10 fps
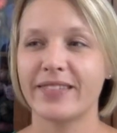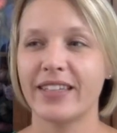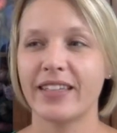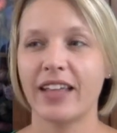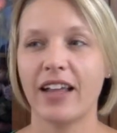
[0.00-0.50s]

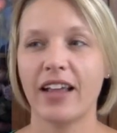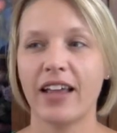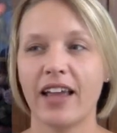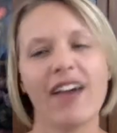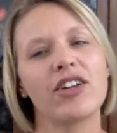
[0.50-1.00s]
they
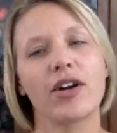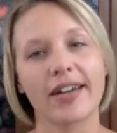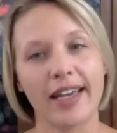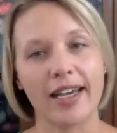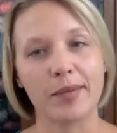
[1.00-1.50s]
have an art
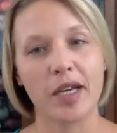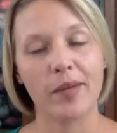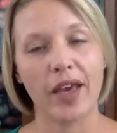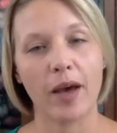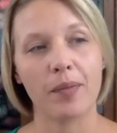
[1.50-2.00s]
camp
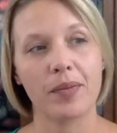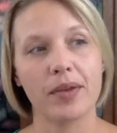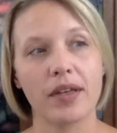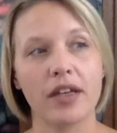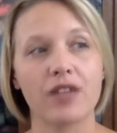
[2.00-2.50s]
coming up
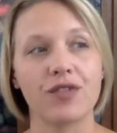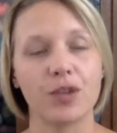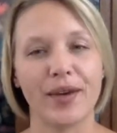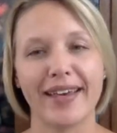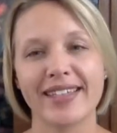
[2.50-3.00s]
in a few
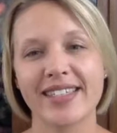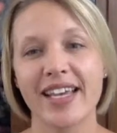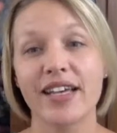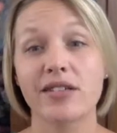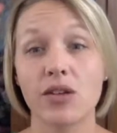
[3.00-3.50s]
weeks.
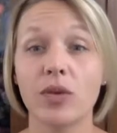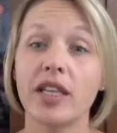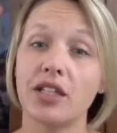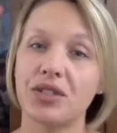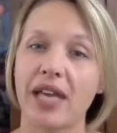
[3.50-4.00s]
So when
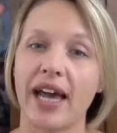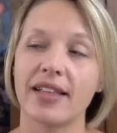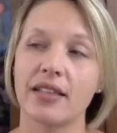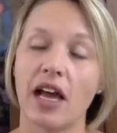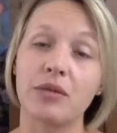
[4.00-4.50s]
they do that,
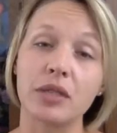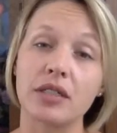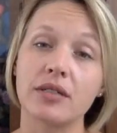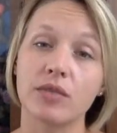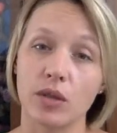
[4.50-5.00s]
I
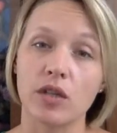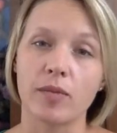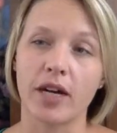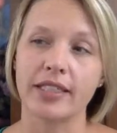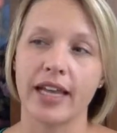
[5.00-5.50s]
will record a
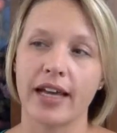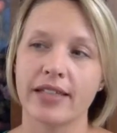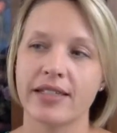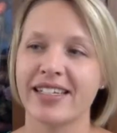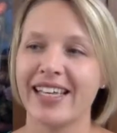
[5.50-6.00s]

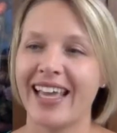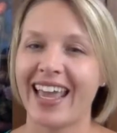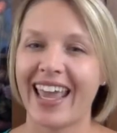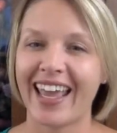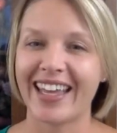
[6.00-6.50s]
podcast
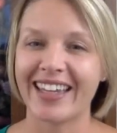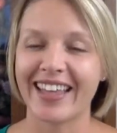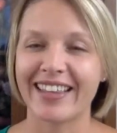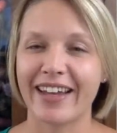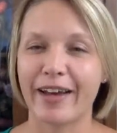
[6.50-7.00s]
and
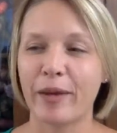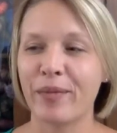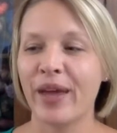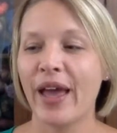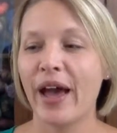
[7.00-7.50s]
get that up.
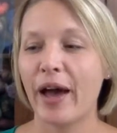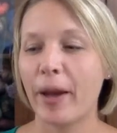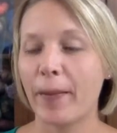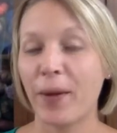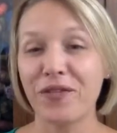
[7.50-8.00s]

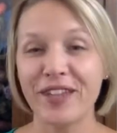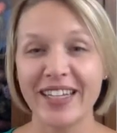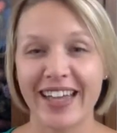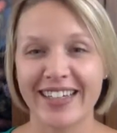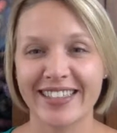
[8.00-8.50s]
Hopefully
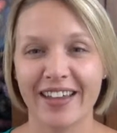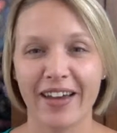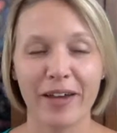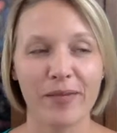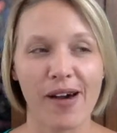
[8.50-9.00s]
next
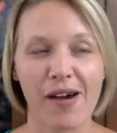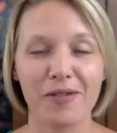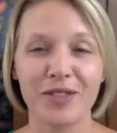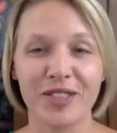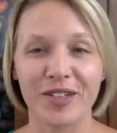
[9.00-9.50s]
time I
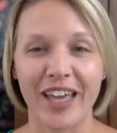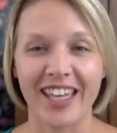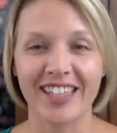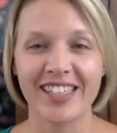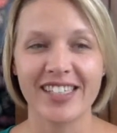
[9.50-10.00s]
will show
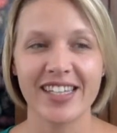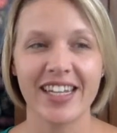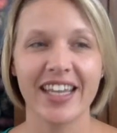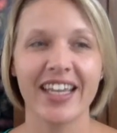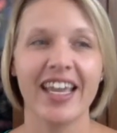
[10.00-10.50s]
Caitlin's
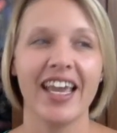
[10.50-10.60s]
knitting.